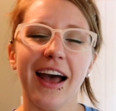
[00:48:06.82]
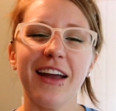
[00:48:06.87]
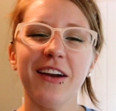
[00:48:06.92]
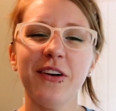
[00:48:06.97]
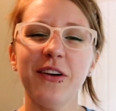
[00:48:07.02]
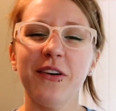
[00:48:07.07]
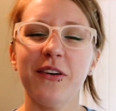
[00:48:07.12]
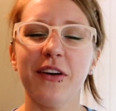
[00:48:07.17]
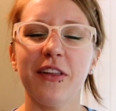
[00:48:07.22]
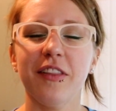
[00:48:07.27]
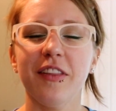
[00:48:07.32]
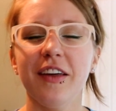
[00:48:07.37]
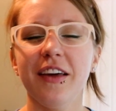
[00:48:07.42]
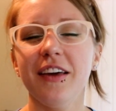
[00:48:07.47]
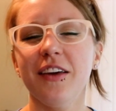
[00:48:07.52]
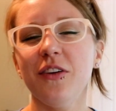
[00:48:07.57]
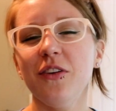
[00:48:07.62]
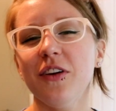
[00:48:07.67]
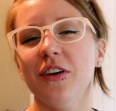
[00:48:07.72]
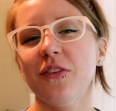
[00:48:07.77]
I don't know, I
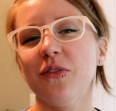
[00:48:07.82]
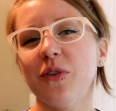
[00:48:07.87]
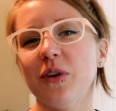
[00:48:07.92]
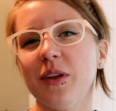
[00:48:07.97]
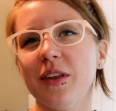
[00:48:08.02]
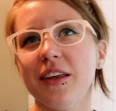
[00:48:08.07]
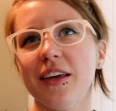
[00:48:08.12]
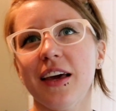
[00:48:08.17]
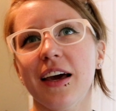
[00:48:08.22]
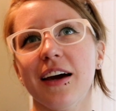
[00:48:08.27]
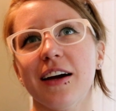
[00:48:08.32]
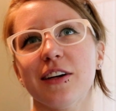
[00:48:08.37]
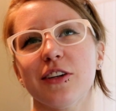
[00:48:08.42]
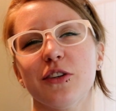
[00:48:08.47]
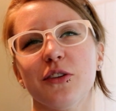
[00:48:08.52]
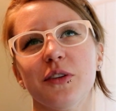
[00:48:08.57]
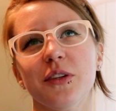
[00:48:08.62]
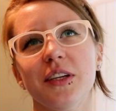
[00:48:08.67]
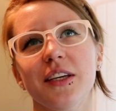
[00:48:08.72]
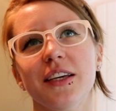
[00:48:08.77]
think you can really
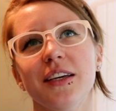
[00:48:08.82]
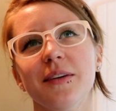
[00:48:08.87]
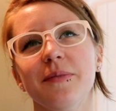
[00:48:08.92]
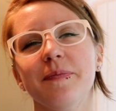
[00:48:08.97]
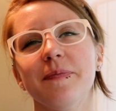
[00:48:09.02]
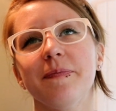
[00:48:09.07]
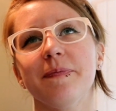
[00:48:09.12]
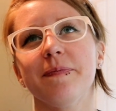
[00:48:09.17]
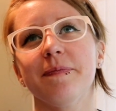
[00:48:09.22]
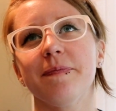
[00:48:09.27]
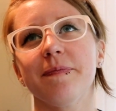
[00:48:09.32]
actually